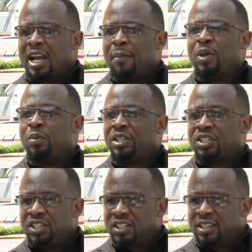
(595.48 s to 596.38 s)
happened with the
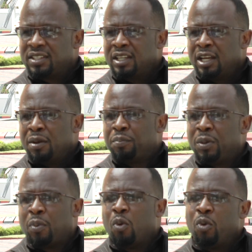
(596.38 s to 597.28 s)
teachers,
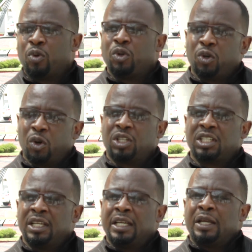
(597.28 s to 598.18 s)
people who could
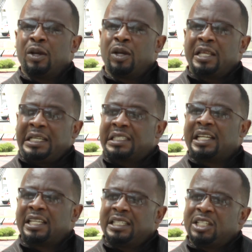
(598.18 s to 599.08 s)
not
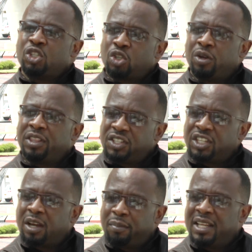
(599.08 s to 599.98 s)
literally destroy this
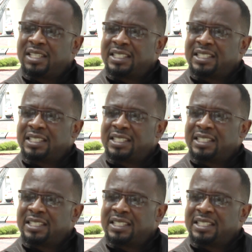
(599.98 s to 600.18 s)
young man's